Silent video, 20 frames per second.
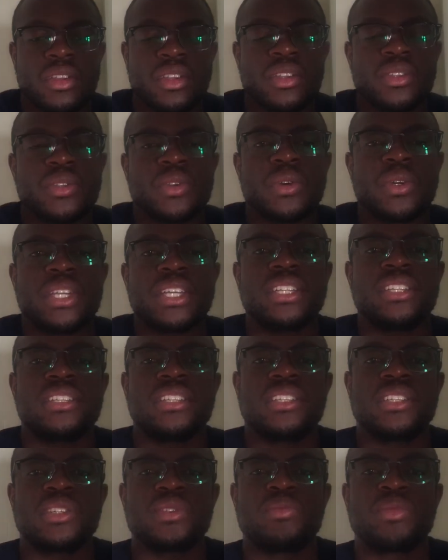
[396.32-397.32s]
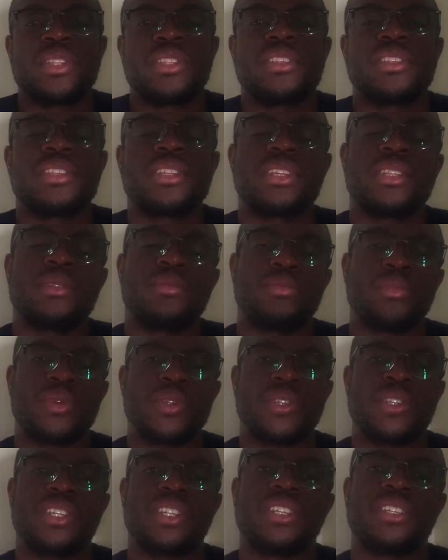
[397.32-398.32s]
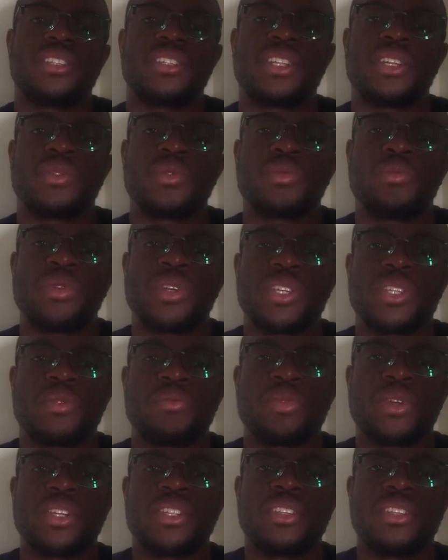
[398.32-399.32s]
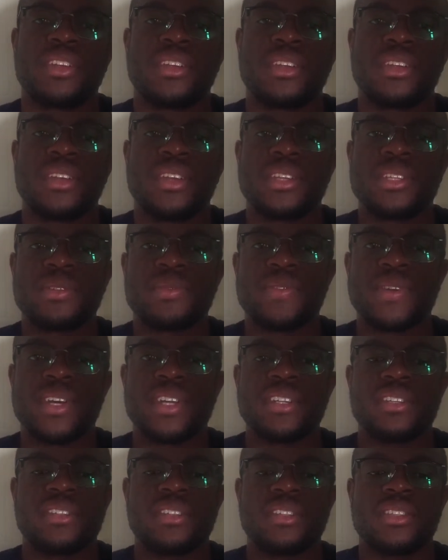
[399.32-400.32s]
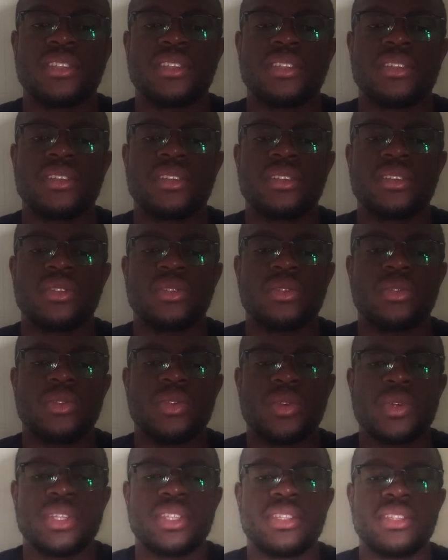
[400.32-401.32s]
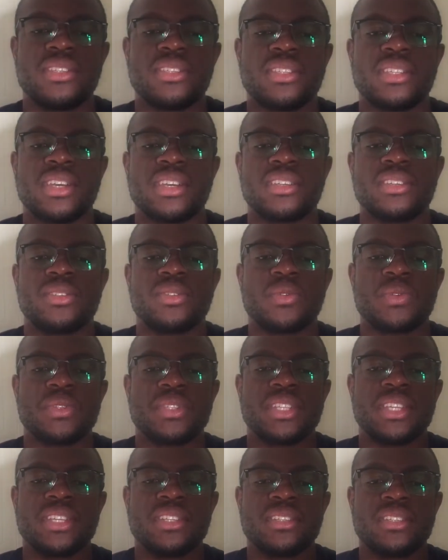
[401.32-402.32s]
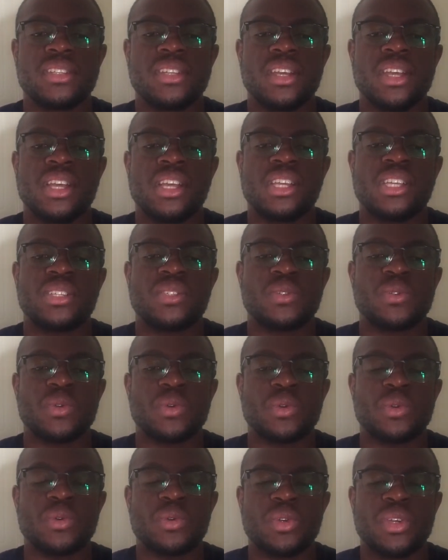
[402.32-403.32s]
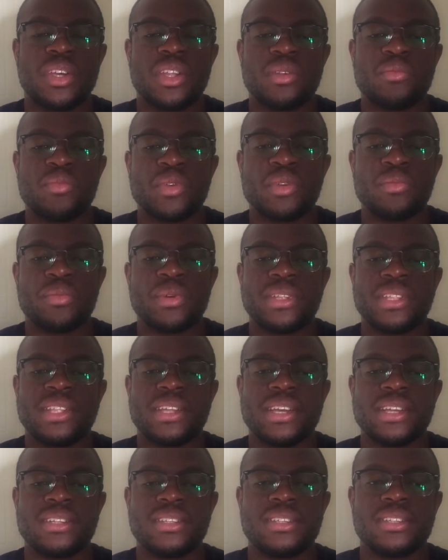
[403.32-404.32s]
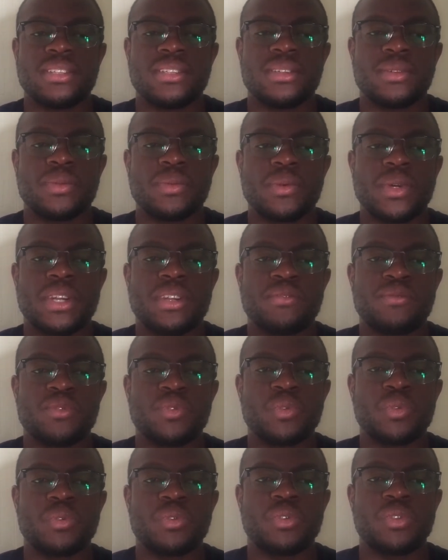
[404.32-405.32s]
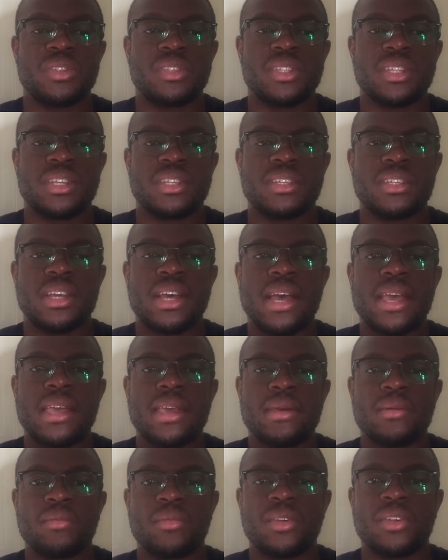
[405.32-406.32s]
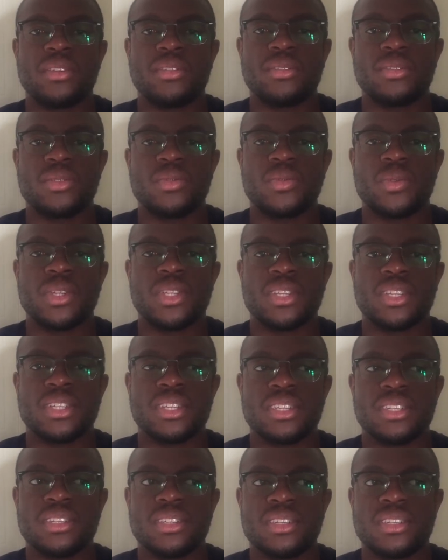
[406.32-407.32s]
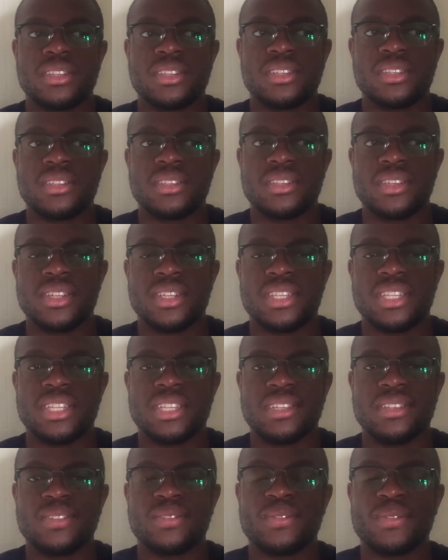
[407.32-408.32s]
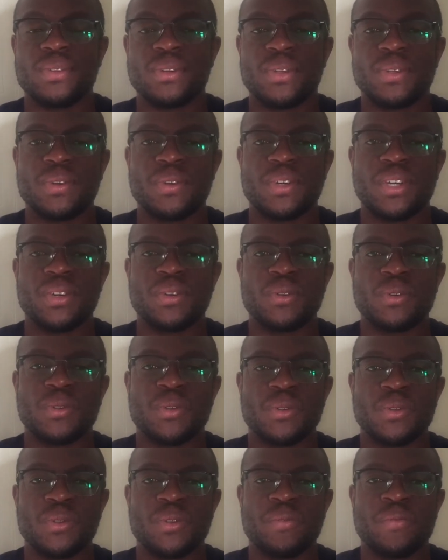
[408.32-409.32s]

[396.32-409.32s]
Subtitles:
So ladies and gentlemen, these are the positions that we'll be expecting as far as the USDZAR is concerned. So remember that what I've told you is that I am a swing trader, a trend follower also.